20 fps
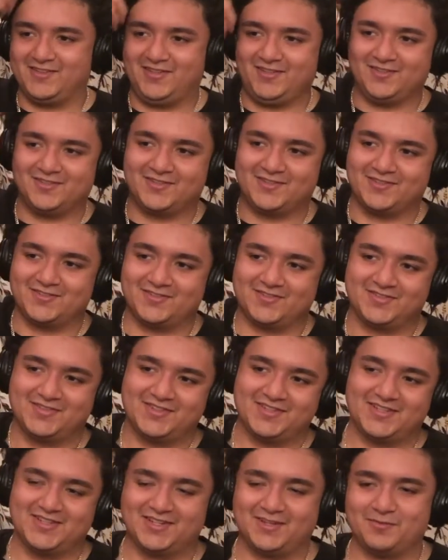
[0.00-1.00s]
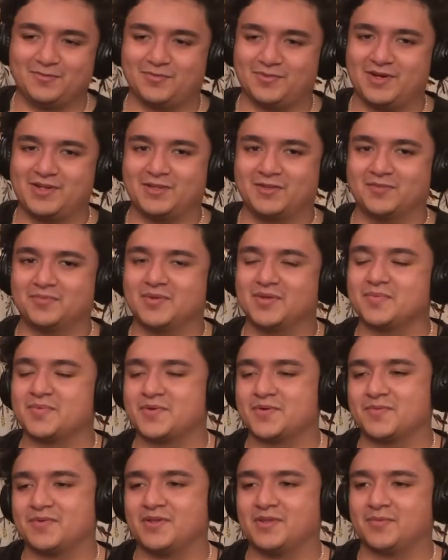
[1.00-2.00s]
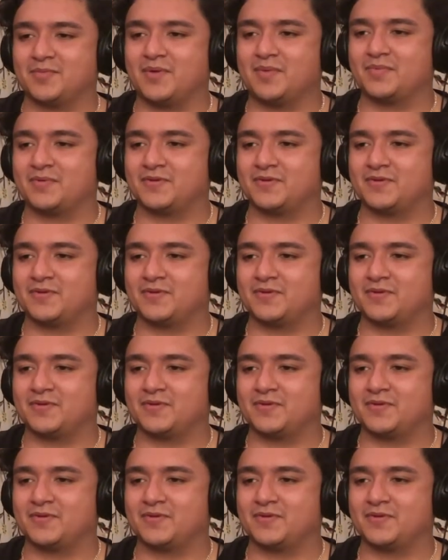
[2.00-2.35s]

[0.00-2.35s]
Hell no. Not with regular paper. Regular paper